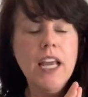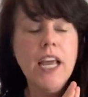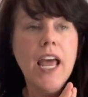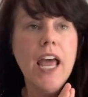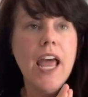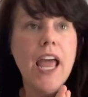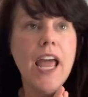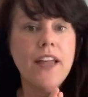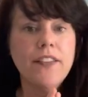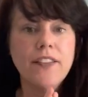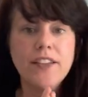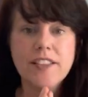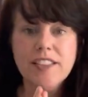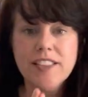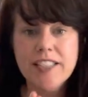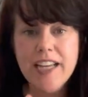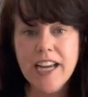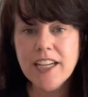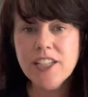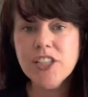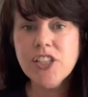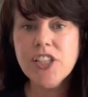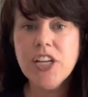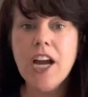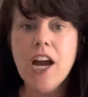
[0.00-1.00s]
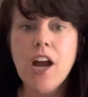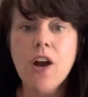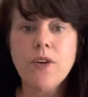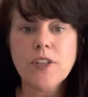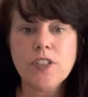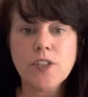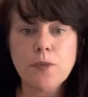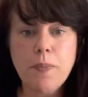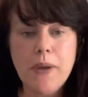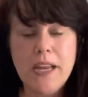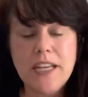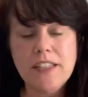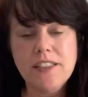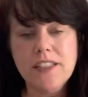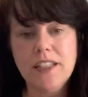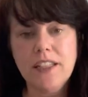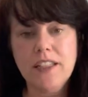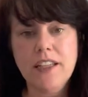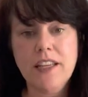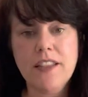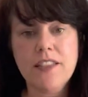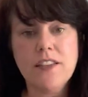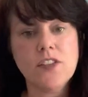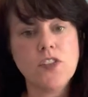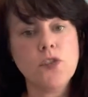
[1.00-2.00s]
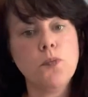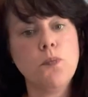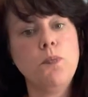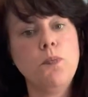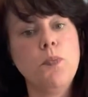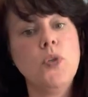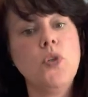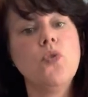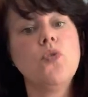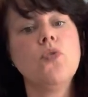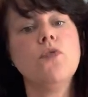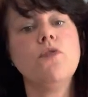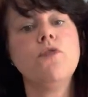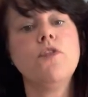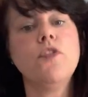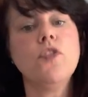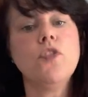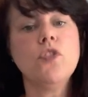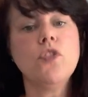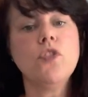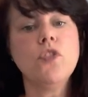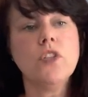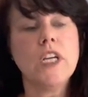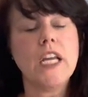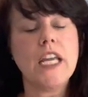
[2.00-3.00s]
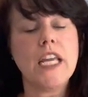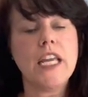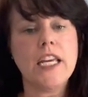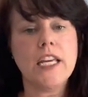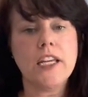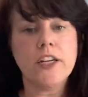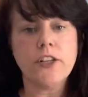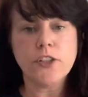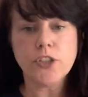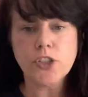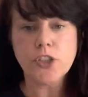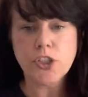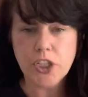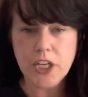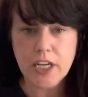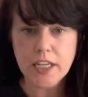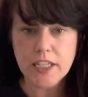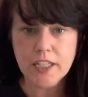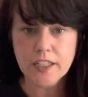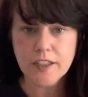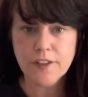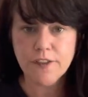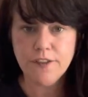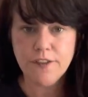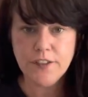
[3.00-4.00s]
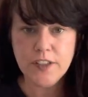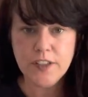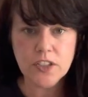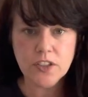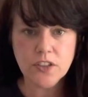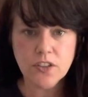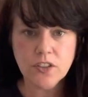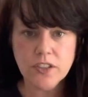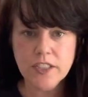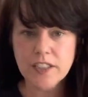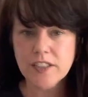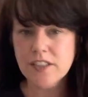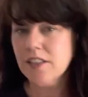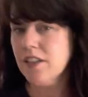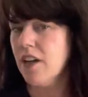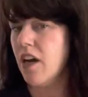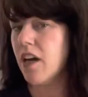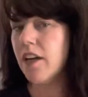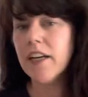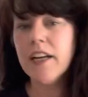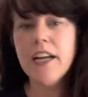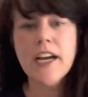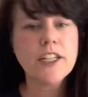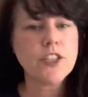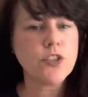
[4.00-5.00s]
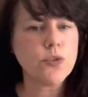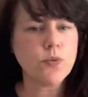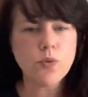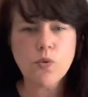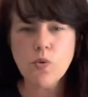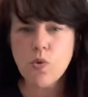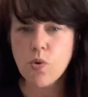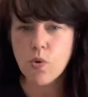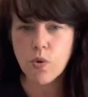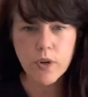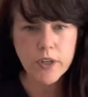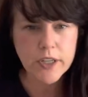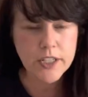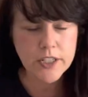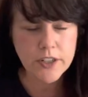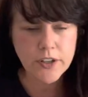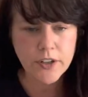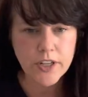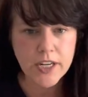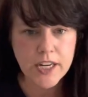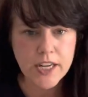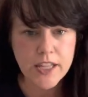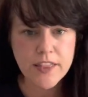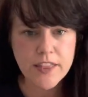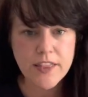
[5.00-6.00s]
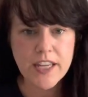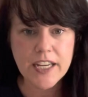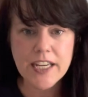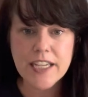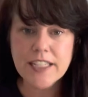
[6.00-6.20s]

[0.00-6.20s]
And the San Jiao is basically this beautiful energetic field. It's not an actual organ or anything.